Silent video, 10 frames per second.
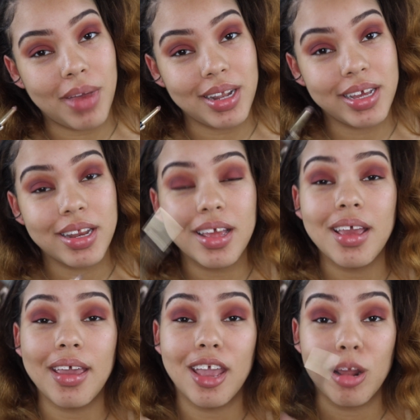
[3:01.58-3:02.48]
my lid.
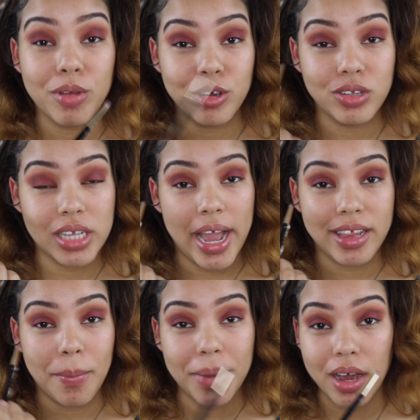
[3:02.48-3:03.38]
And I'm going to use that
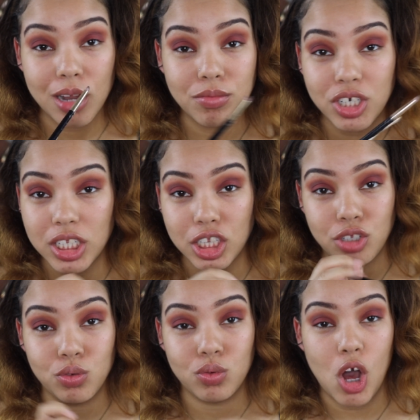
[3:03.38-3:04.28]
at the bottom just
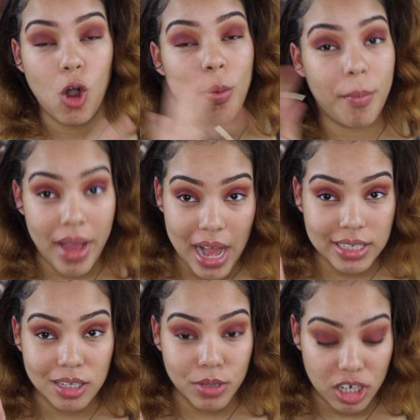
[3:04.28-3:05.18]
to open my
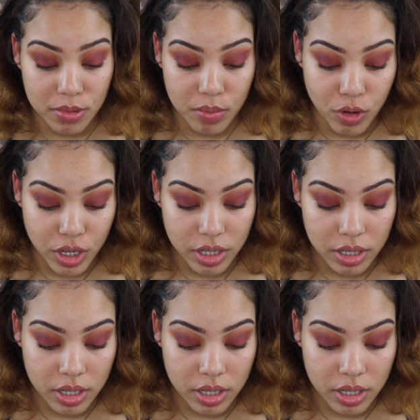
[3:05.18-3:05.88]
eyes up a little bit more.